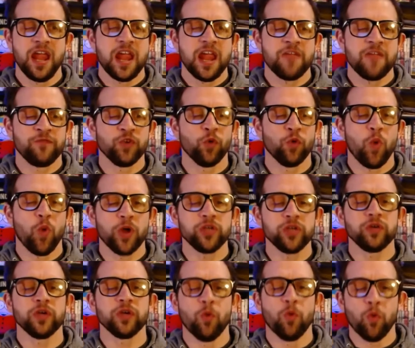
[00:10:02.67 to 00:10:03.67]
if you're
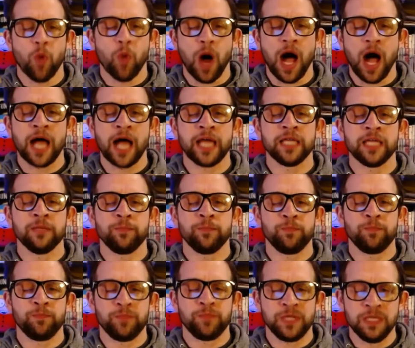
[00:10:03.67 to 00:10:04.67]
wondering why
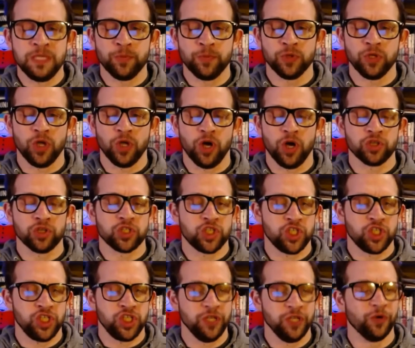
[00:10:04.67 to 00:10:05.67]
people are
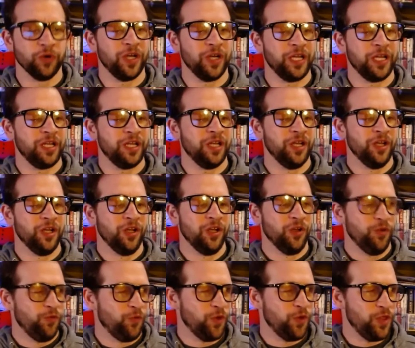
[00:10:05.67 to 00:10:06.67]
cheering
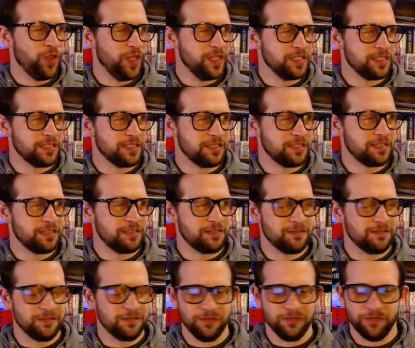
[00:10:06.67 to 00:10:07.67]
for this
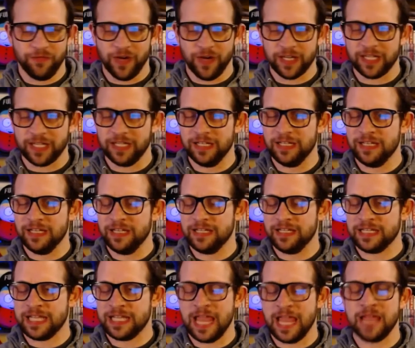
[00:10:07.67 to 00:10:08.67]
fucking
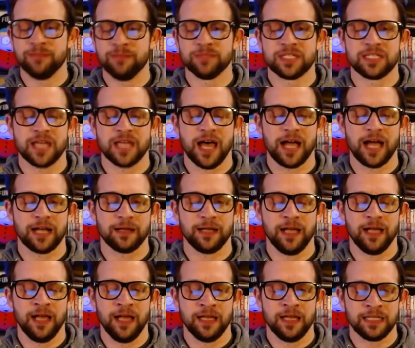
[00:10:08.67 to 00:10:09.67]
GameStonk
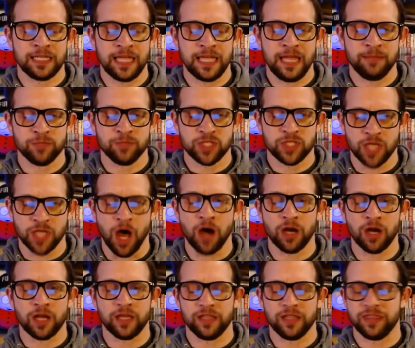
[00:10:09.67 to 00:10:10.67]

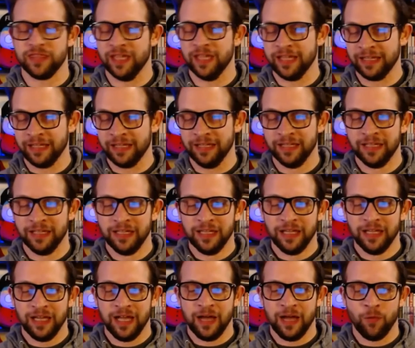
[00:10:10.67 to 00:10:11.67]
thing,
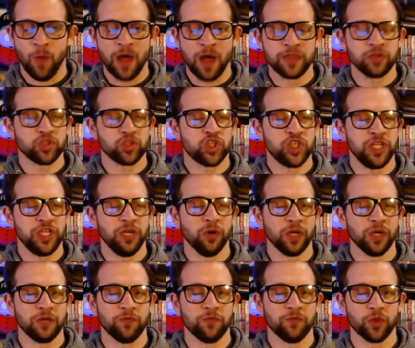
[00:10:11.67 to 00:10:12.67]
why they're
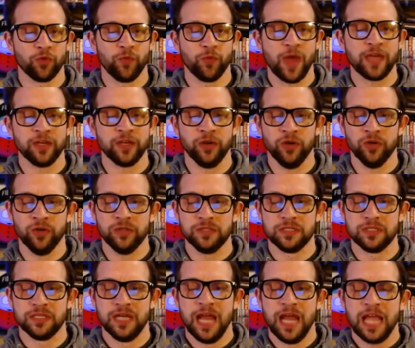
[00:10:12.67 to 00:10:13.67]
cheering for the
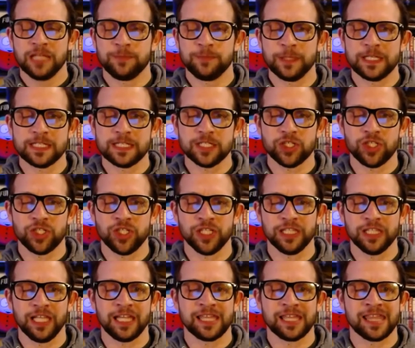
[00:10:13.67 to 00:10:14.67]
Redditors, it's because of
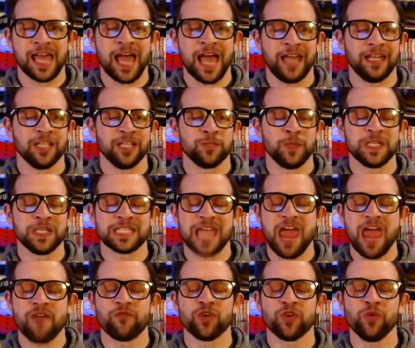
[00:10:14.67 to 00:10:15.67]
shit like that. It's because
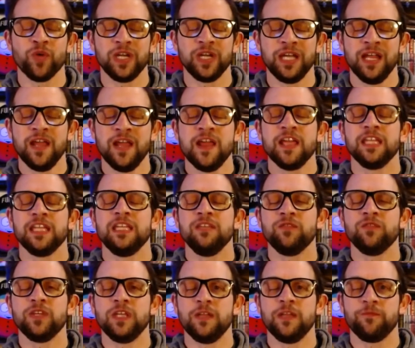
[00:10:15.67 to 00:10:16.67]
everyone,
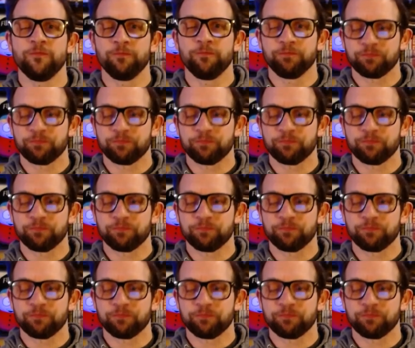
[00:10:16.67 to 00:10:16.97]
even if